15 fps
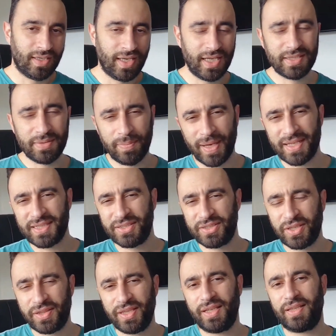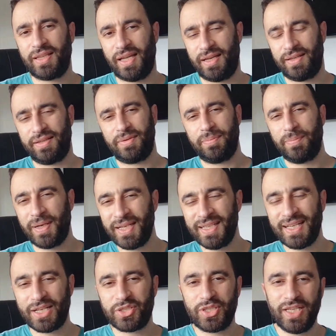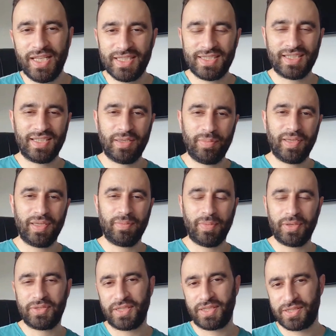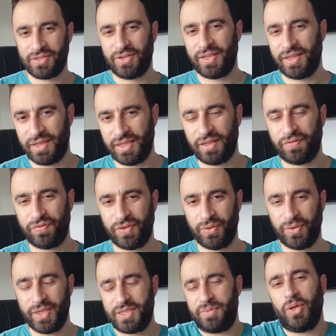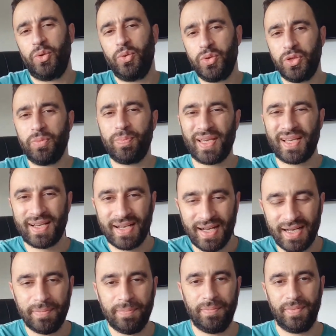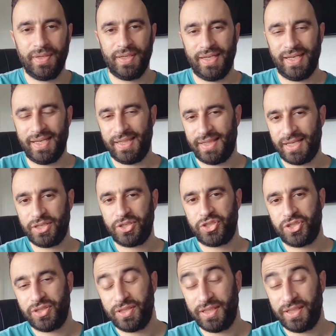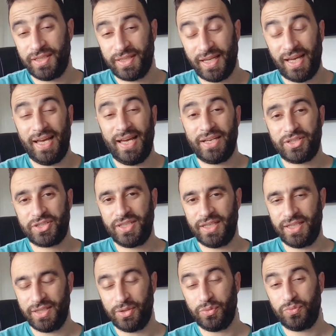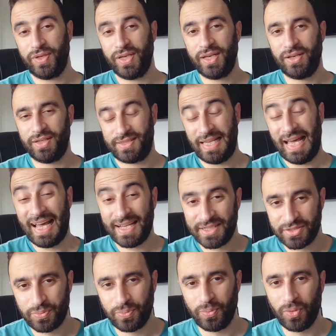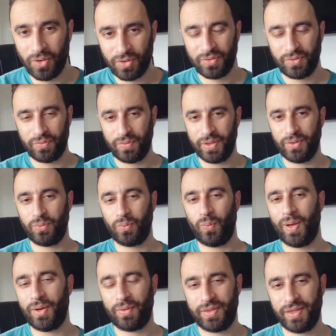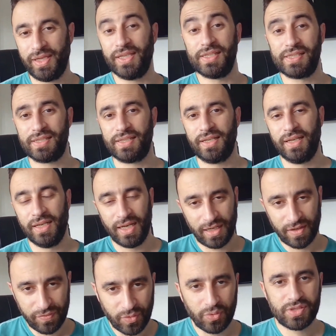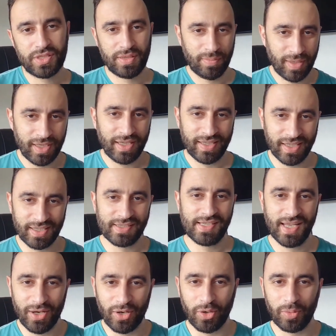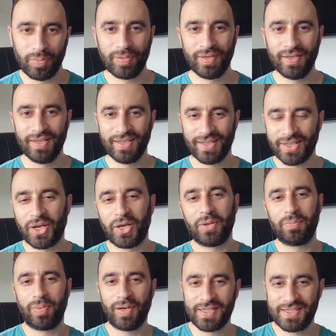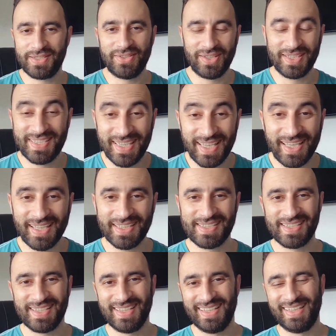It's amazing to think that the money actually isn't going to be the most exciting thing for you. It's who you become in that journey that actually you realize that's what the real wealth is. And of course, the money does help. You know, it buys nice things.